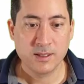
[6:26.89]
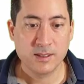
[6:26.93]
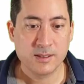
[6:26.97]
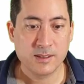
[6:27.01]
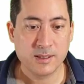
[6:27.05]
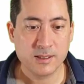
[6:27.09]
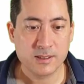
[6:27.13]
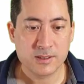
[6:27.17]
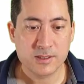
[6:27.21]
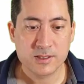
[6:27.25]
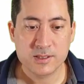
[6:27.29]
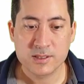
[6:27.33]

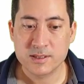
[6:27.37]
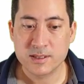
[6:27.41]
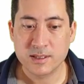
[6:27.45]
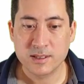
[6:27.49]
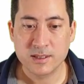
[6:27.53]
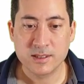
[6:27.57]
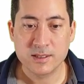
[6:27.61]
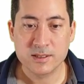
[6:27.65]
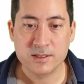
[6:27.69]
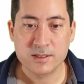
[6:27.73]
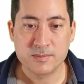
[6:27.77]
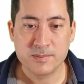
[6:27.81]
Now, just
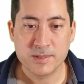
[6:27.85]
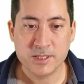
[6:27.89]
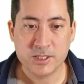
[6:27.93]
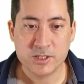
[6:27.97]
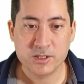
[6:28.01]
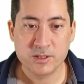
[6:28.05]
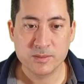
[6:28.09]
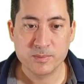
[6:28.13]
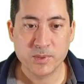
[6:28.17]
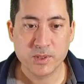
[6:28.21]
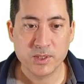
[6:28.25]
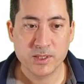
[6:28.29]
to
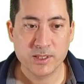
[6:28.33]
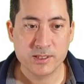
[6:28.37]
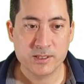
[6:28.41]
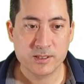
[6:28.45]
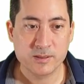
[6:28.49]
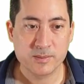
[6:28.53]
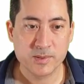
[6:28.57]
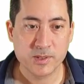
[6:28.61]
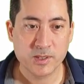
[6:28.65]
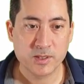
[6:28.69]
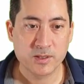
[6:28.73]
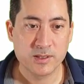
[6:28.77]
mention the
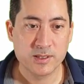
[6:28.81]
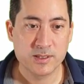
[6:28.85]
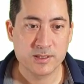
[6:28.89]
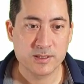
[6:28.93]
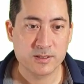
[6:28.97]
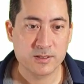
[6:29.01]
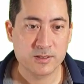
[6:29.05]
polyatomic ions,